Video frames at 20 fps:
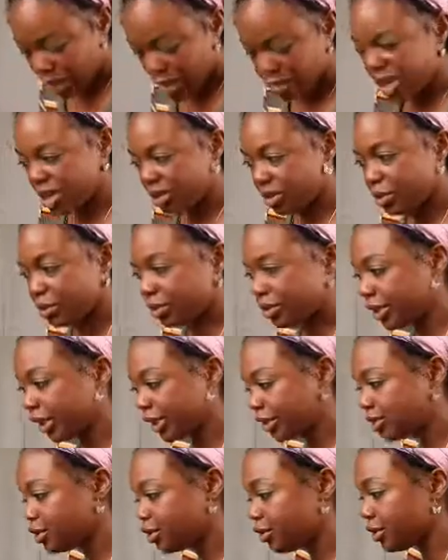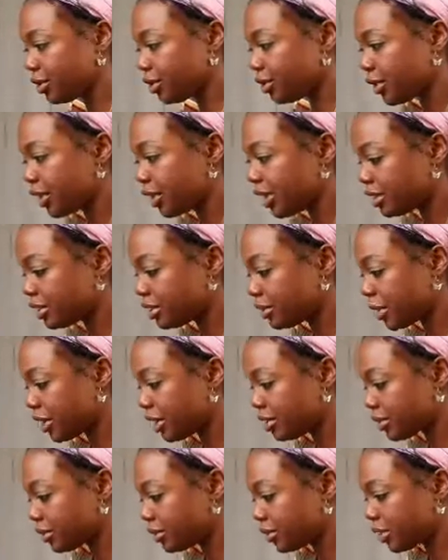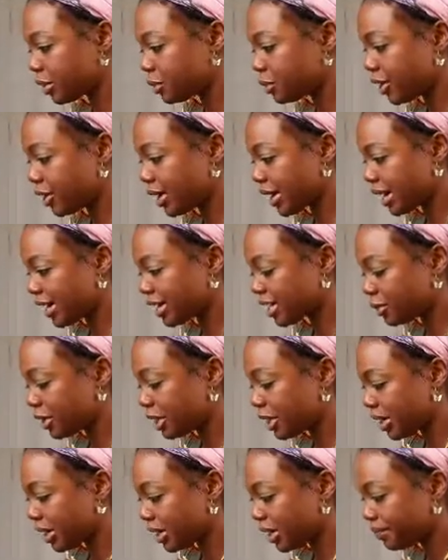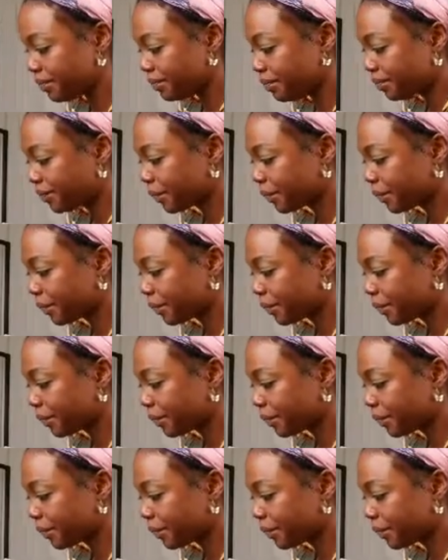I may only pull like 2 or 3, depends on what spirit asks me to get.